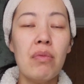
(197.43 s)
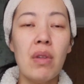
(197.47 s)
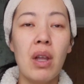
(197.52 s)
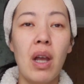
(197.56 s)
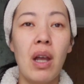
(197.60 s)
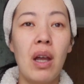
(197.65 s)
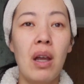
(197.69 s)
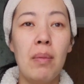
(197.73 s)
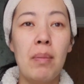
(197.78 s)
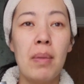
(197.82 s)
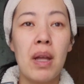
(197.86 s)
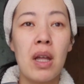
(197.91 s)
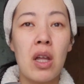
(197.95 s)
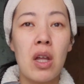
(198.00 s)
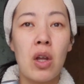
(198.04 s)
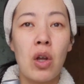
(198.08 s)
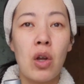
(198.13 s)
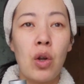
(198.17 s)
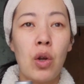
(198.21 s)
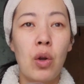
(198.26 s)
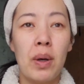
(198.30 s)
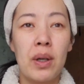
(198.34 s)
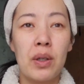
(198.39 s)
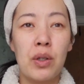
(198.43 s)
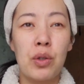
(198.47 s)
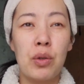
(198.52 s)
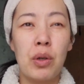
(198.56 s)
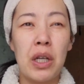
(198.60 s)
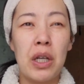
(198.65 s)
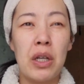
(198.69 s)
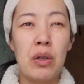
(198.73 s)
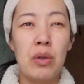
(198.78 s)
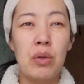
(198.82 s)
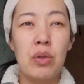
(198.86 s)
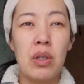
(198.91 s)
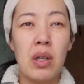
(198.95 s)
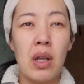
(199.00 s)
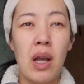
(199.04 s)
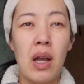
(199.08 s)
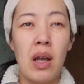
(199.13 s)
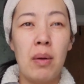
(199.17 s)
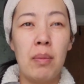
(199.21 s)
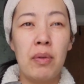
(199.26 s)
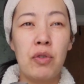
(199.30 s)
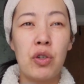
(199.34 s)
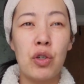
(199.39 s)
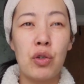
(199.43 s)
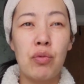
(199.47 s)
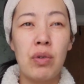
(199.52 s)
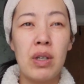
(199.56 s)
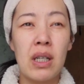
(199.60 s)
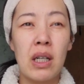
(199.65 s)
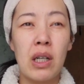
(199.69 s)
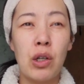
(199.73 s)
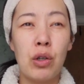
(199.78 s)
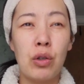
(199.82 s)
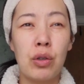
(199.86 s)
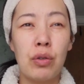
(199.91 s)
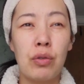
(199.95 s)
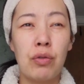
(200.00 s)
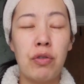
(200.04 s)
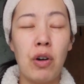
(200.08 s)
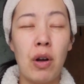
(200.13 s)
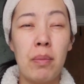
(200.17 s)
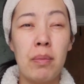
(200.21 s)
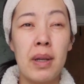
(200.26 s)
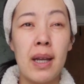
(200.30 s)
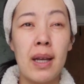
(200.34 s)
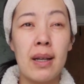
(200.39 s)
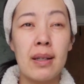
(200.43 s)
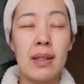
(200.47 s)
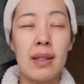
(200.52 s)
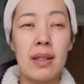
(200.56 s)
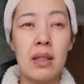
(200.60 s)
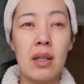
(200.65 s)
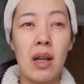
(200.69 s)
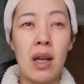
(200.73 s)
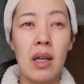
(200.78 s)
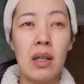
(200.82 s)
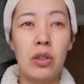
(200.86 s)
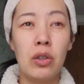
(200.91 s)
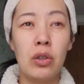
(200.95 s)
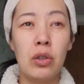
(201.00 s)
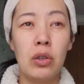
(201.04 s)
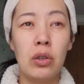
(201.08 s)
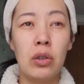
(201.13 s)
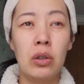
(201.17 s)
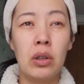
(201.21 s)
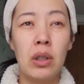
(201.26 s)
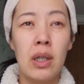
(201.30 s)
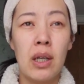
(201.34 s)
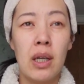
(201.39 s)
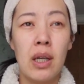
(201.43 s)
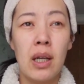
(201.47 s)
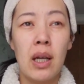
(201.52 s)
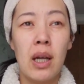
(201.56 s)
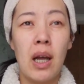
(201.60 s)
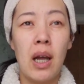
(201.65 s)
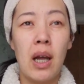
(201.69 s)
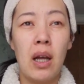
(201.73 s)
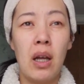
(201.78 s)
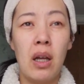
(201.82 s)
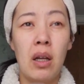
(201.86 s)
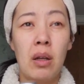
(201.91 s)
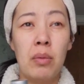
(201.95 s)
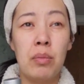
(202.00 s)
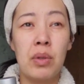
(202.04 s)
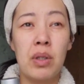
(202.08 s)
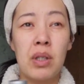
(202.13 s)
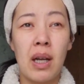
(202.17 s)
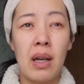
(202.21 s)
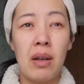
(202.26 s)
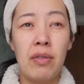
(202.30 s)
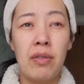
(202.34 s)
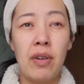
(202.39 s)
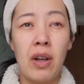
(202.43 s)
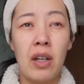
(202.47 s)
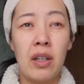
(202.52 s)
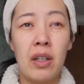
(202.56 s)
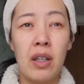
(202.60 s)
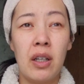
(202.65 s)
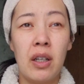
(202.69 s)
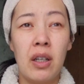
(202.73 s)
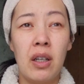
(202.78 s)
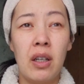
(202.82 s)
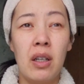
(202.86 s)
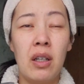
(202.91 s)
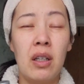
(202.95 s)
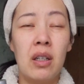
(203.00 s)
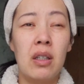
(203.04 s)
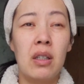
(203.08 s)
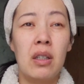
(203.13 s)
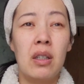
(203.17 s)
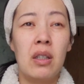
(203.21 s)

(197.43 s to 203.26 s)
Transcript: Who else do I use? I've just recently ordered from Yes Style, Stylevana.